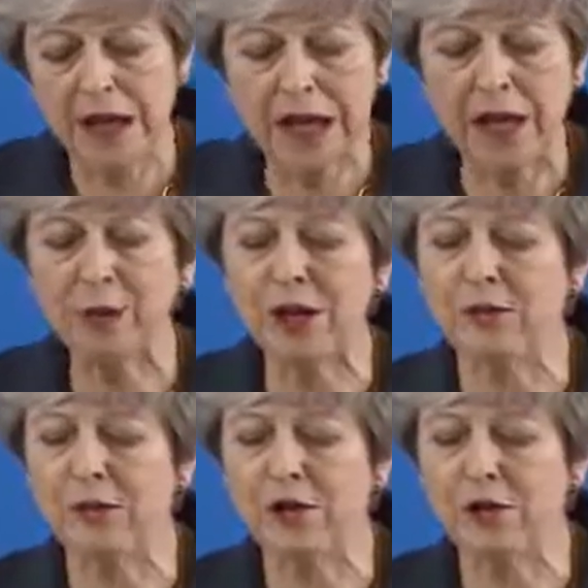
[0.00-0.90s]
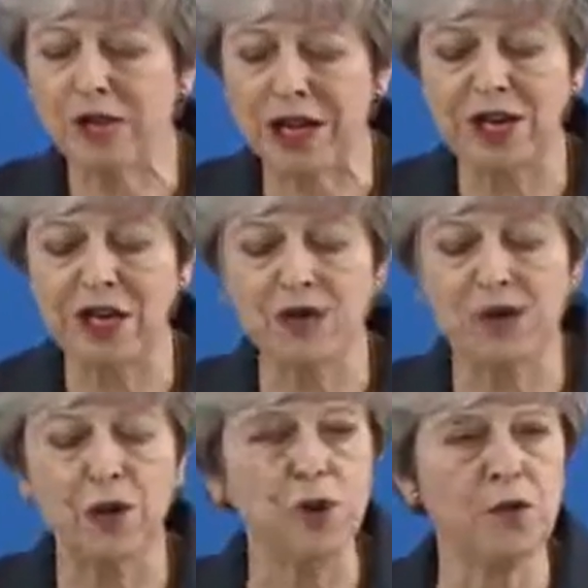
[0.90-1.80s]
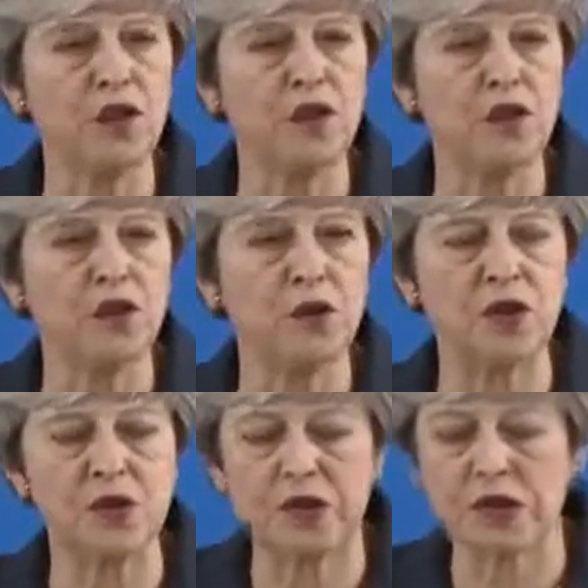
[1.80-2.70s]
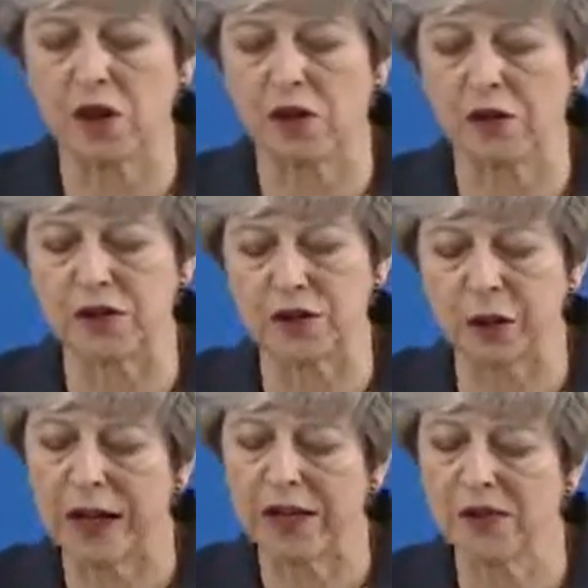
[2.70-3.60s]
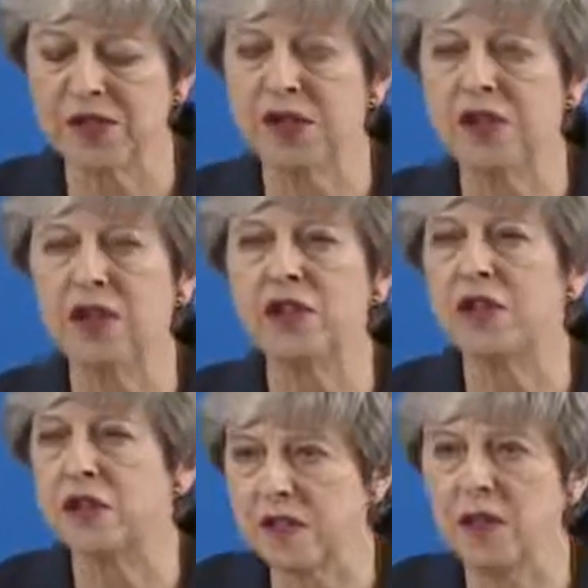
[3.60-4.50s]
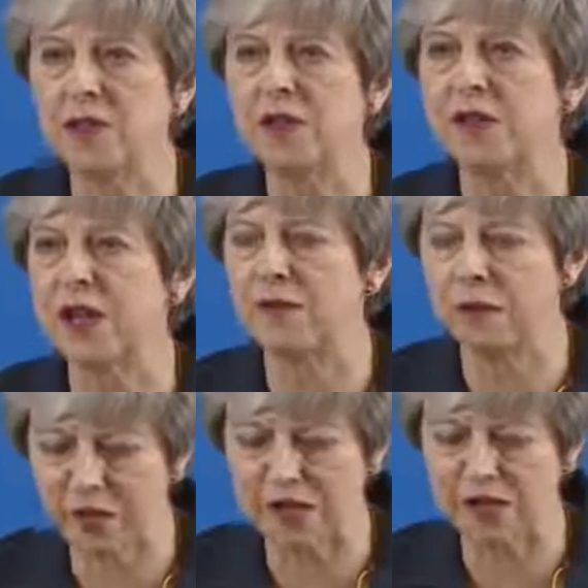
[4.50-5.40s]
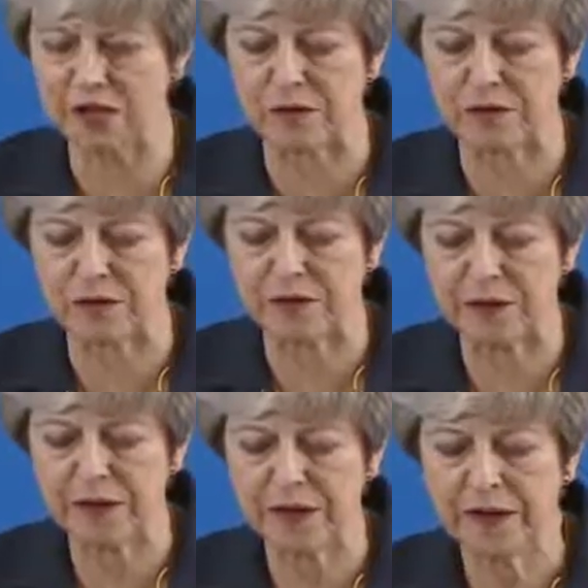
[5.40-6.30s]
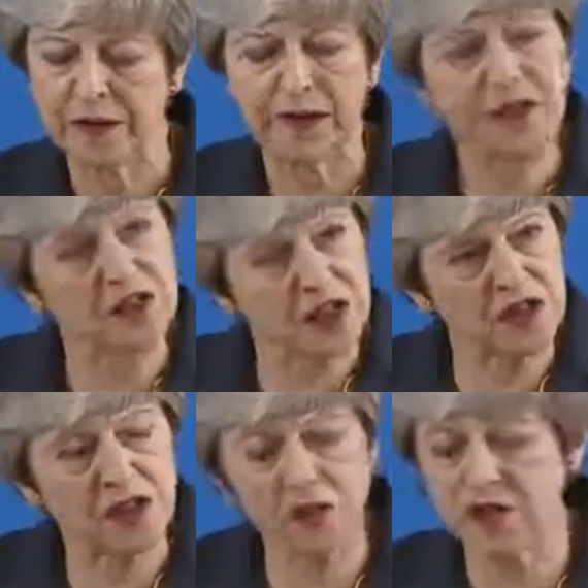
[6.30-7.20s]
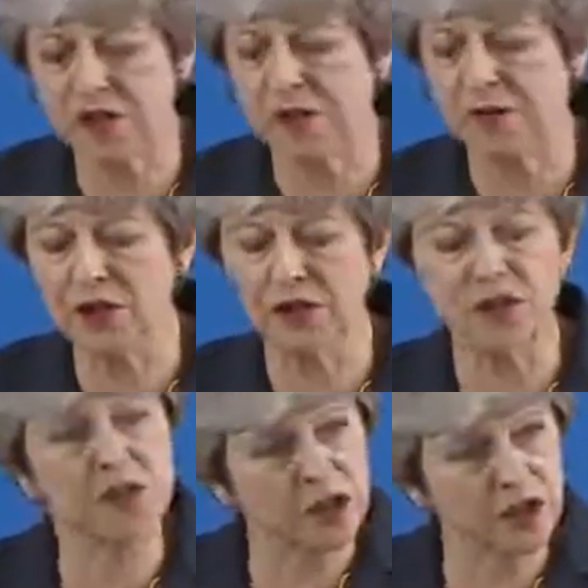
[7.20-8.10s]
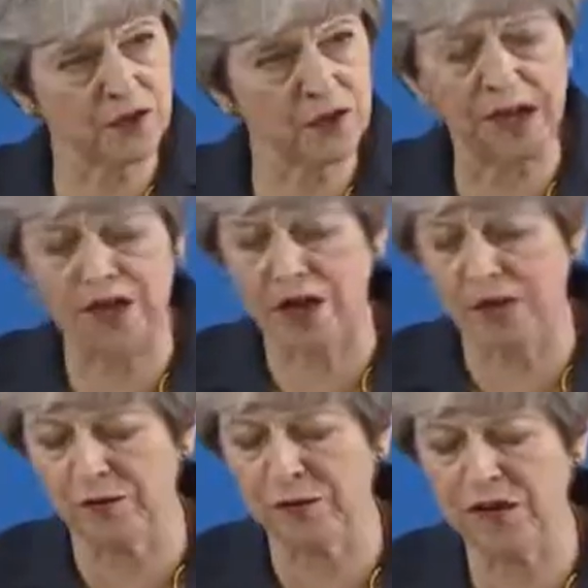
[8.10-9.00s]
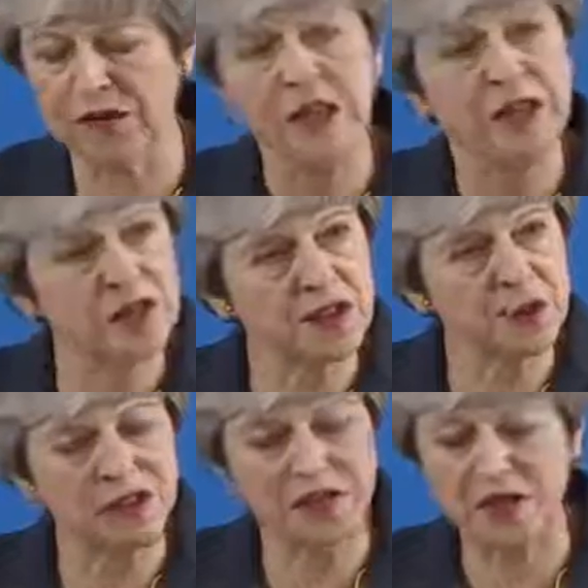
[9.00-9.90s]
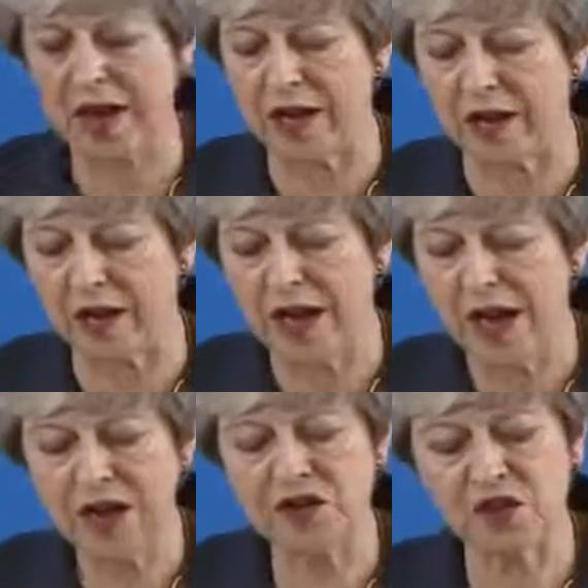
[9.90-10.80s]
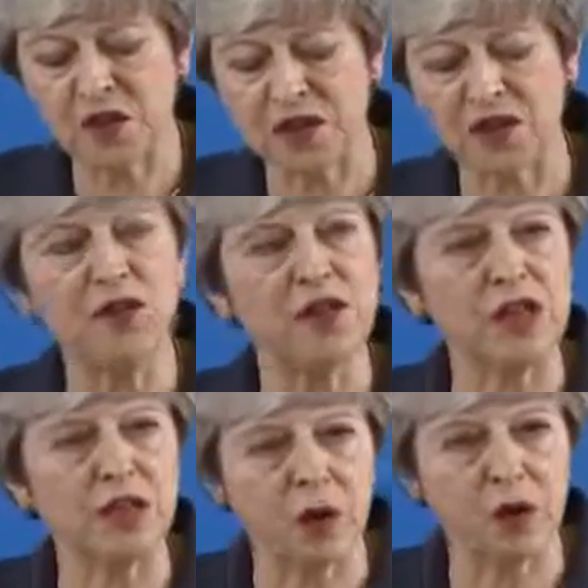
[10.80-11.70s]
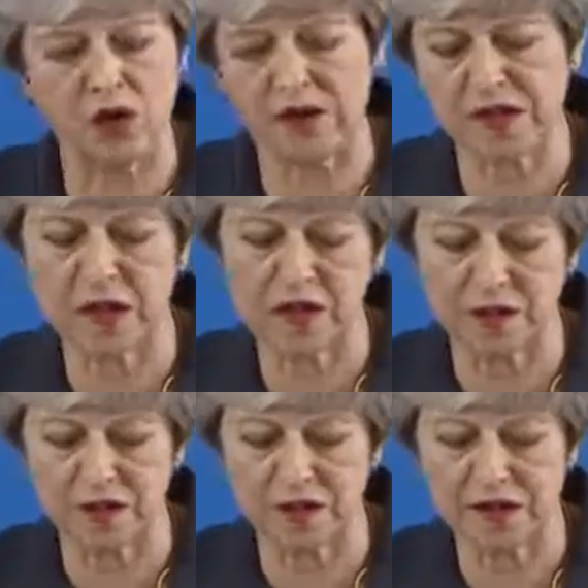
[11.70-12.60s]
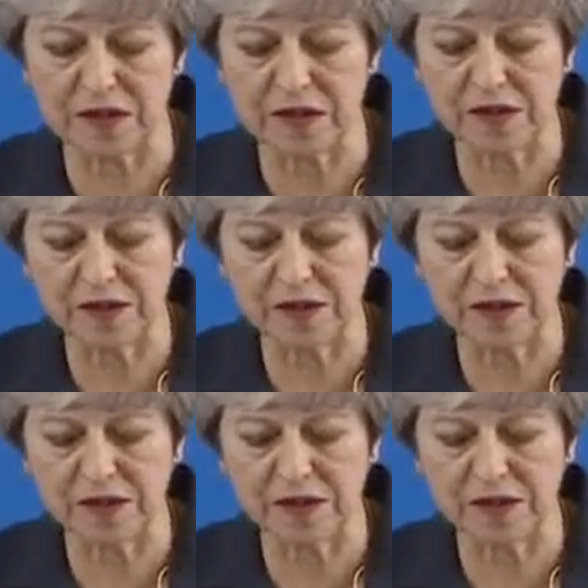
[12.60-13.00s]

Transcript: A Labour government created the devolved institutions in Scotland and Wales, and Conservatives have embraced them. Successive Conservative and Conservative-led governments since 2010 have strengthened the devolution settlements.